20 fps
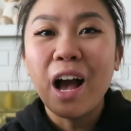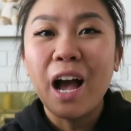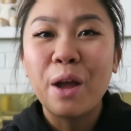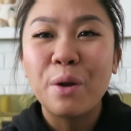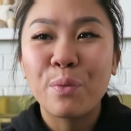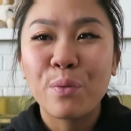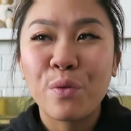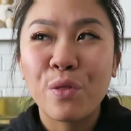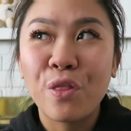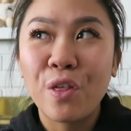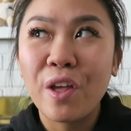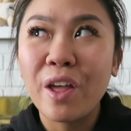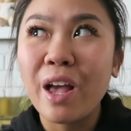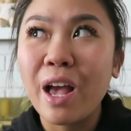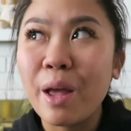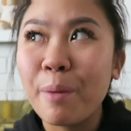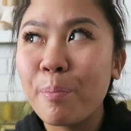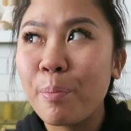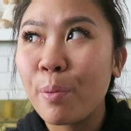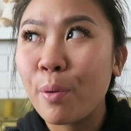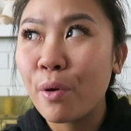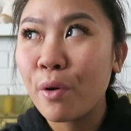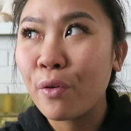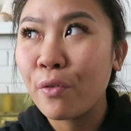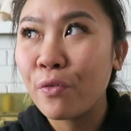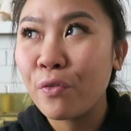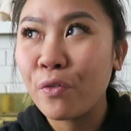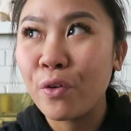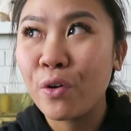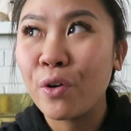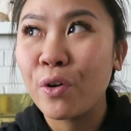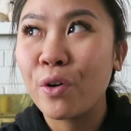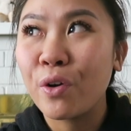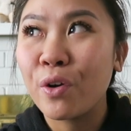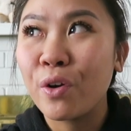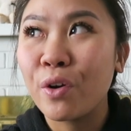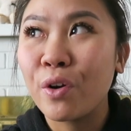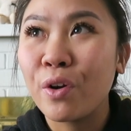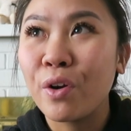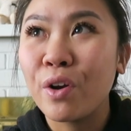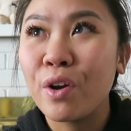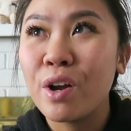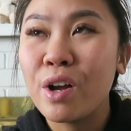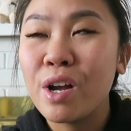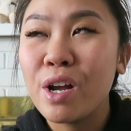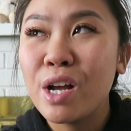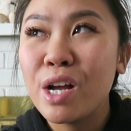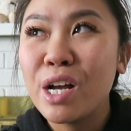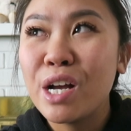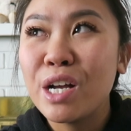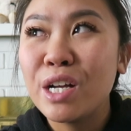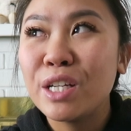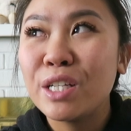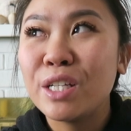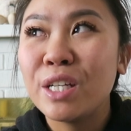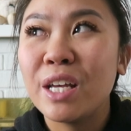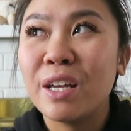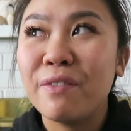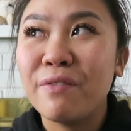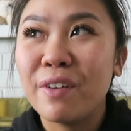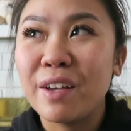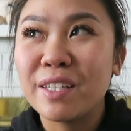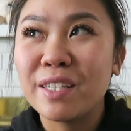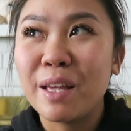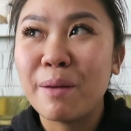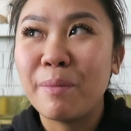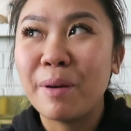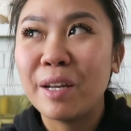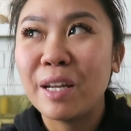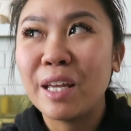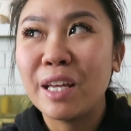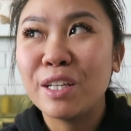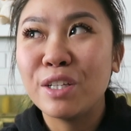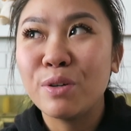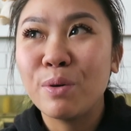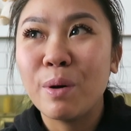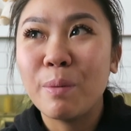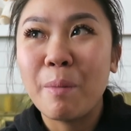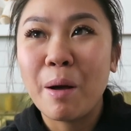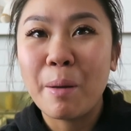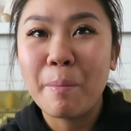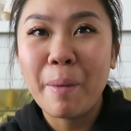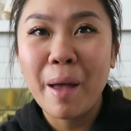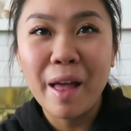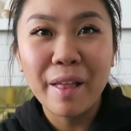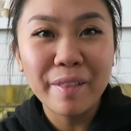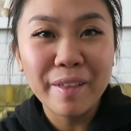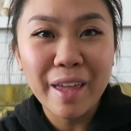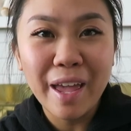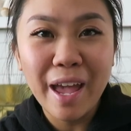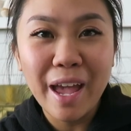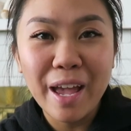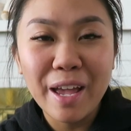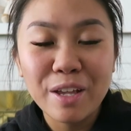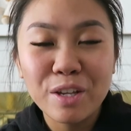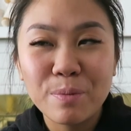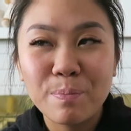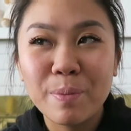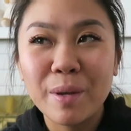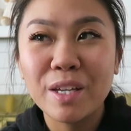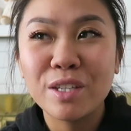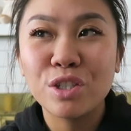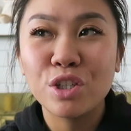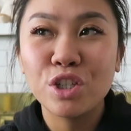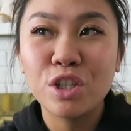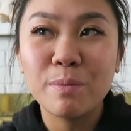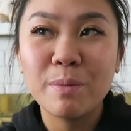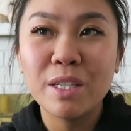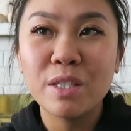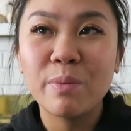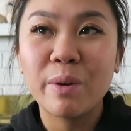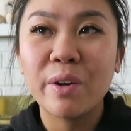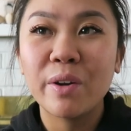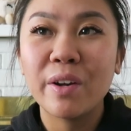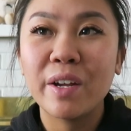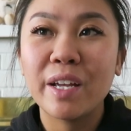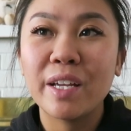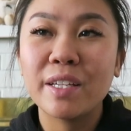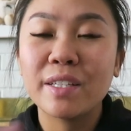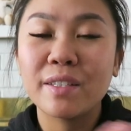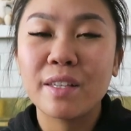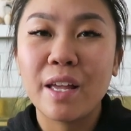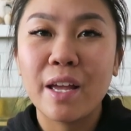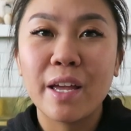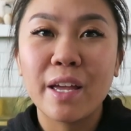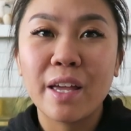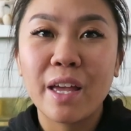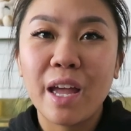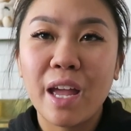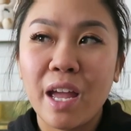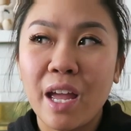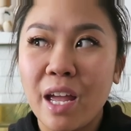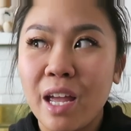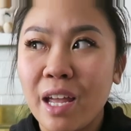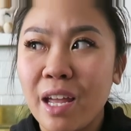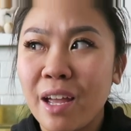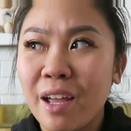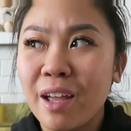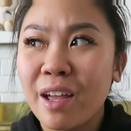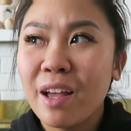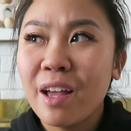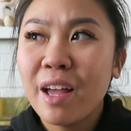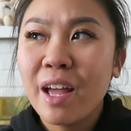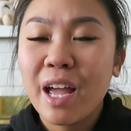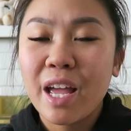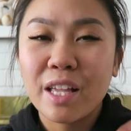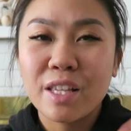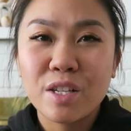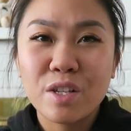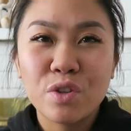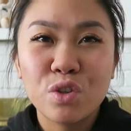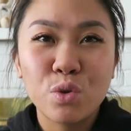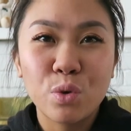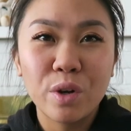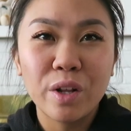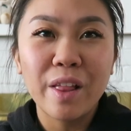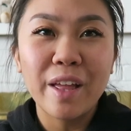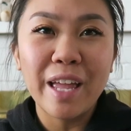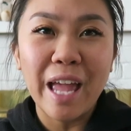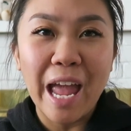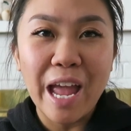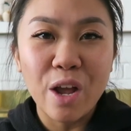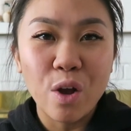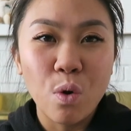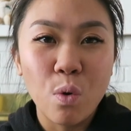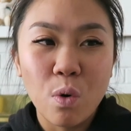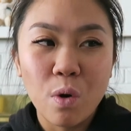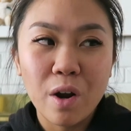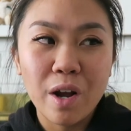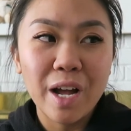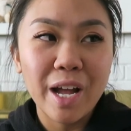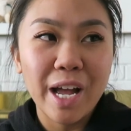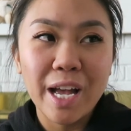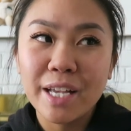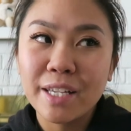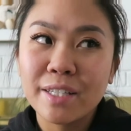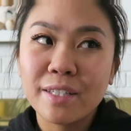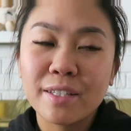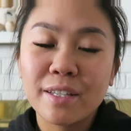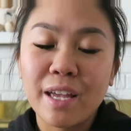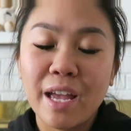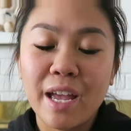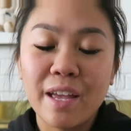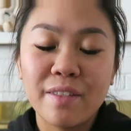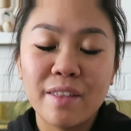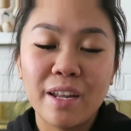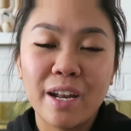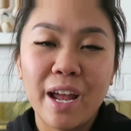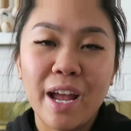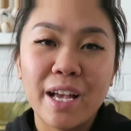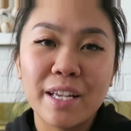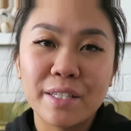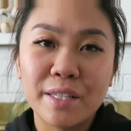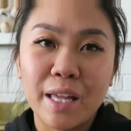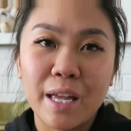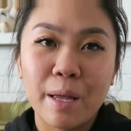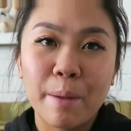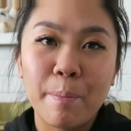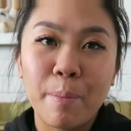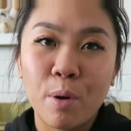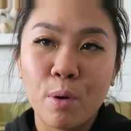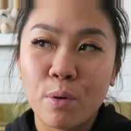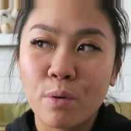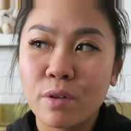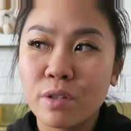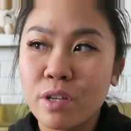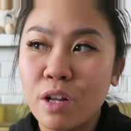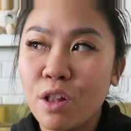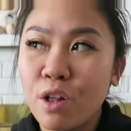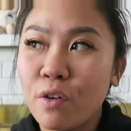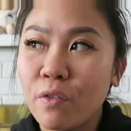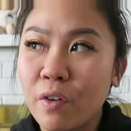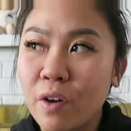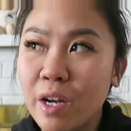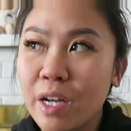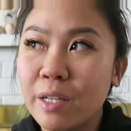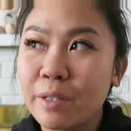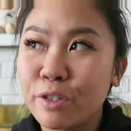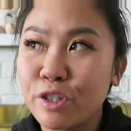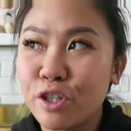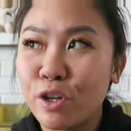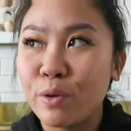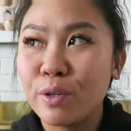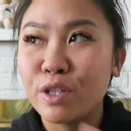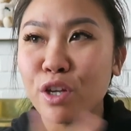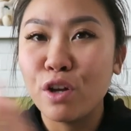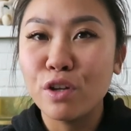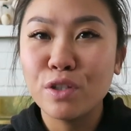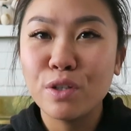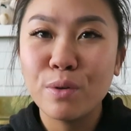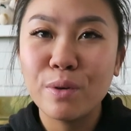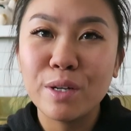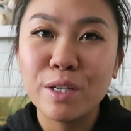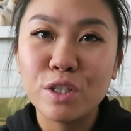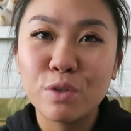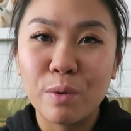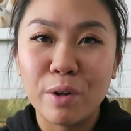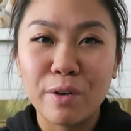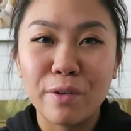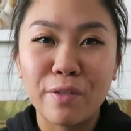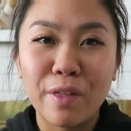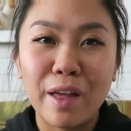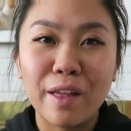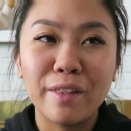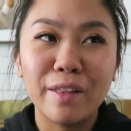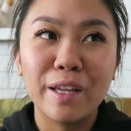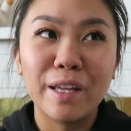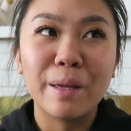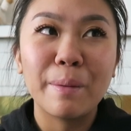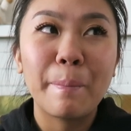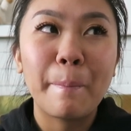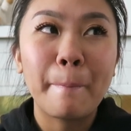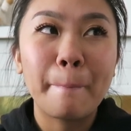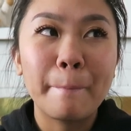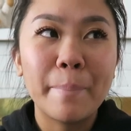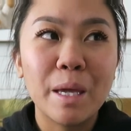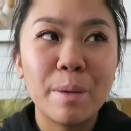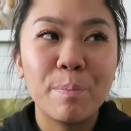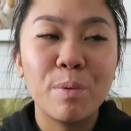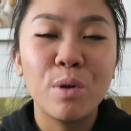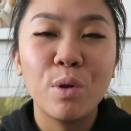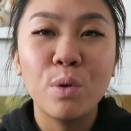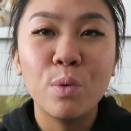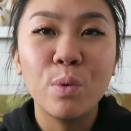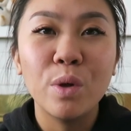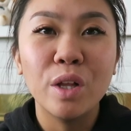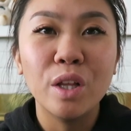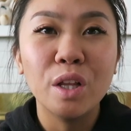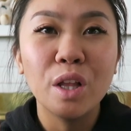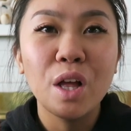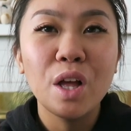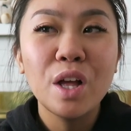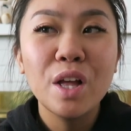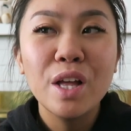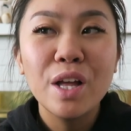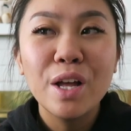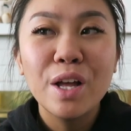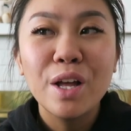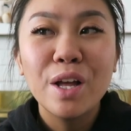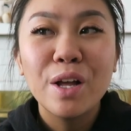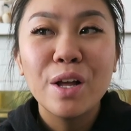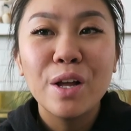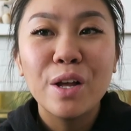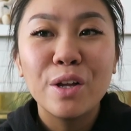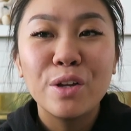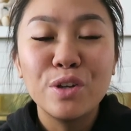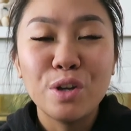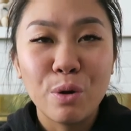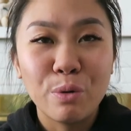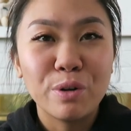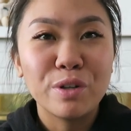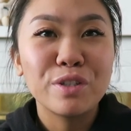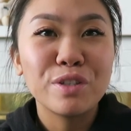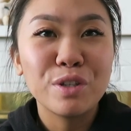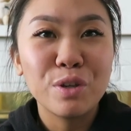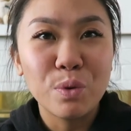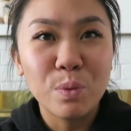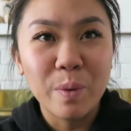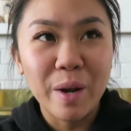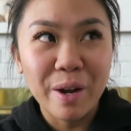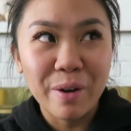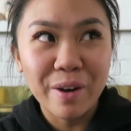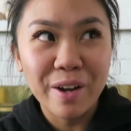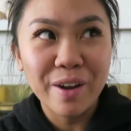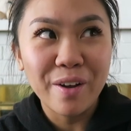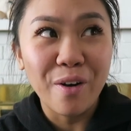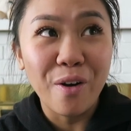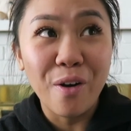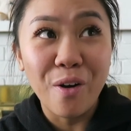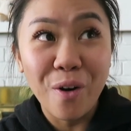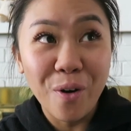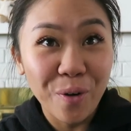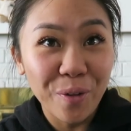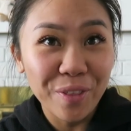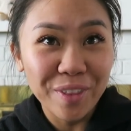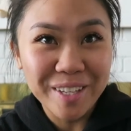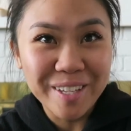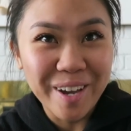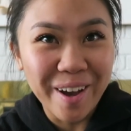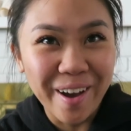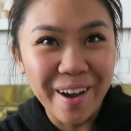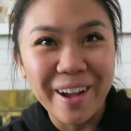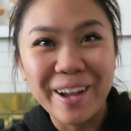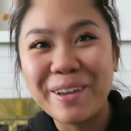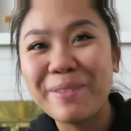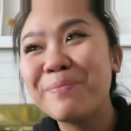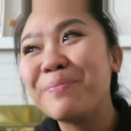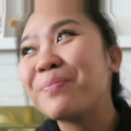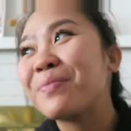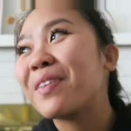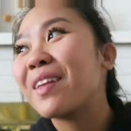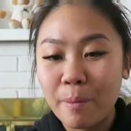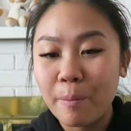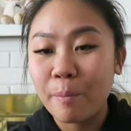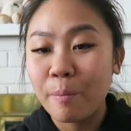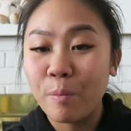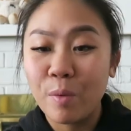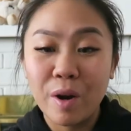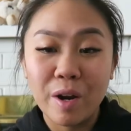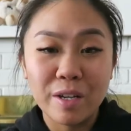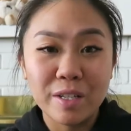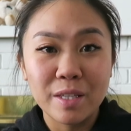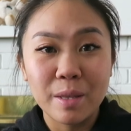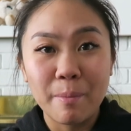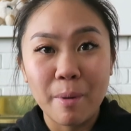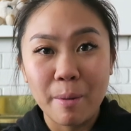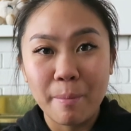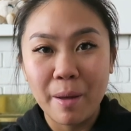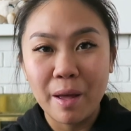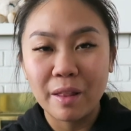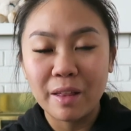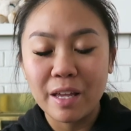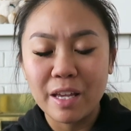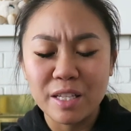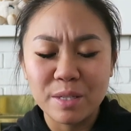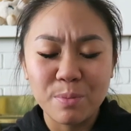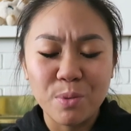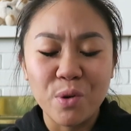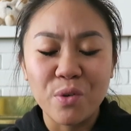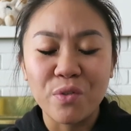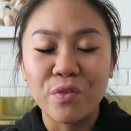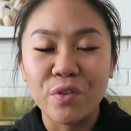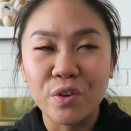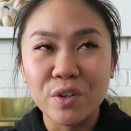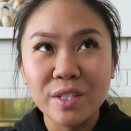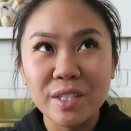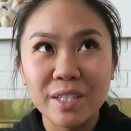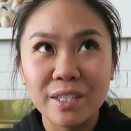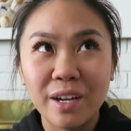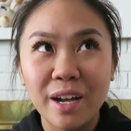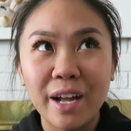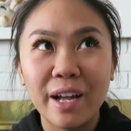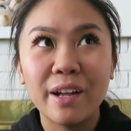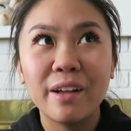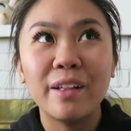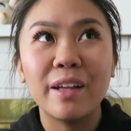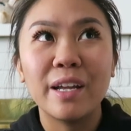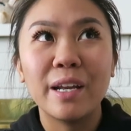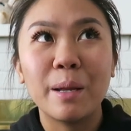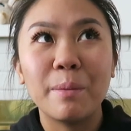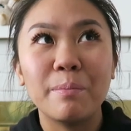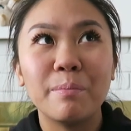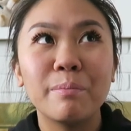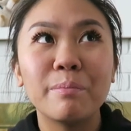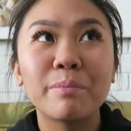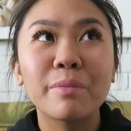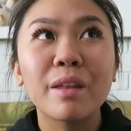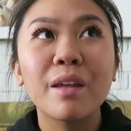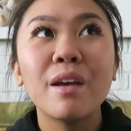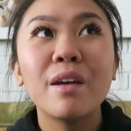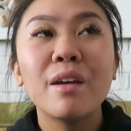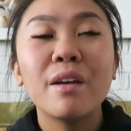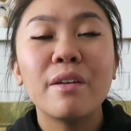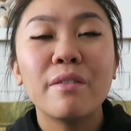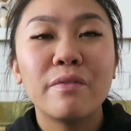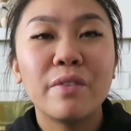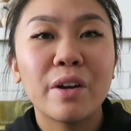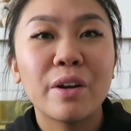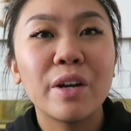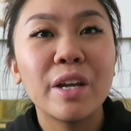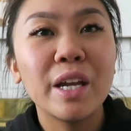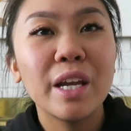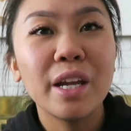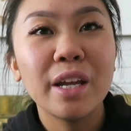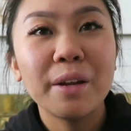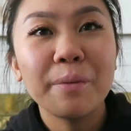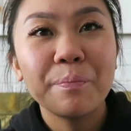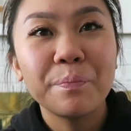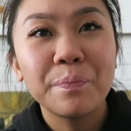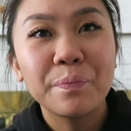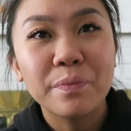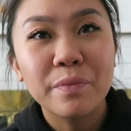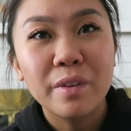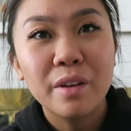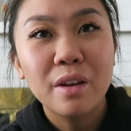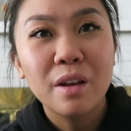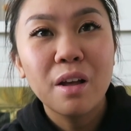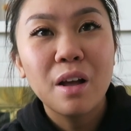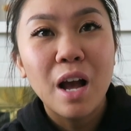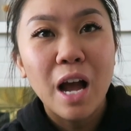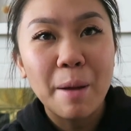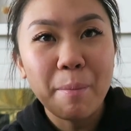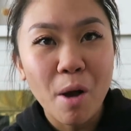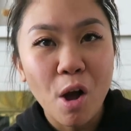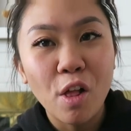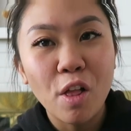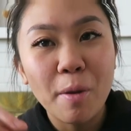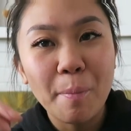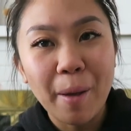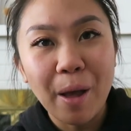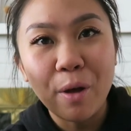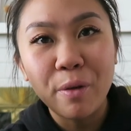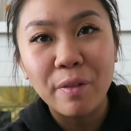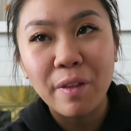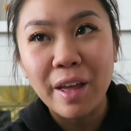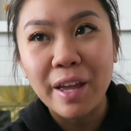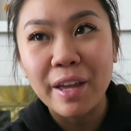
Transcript: I think I prefer to invest that money into a Montpellier, because the Shimmy sweater is like a, it's sort of like Angora-esque, and then it has like pearls all over it, so it's also a sweater that like people will notice you wearing all the time, whereas the Montpellier is more versatile, and I'm all about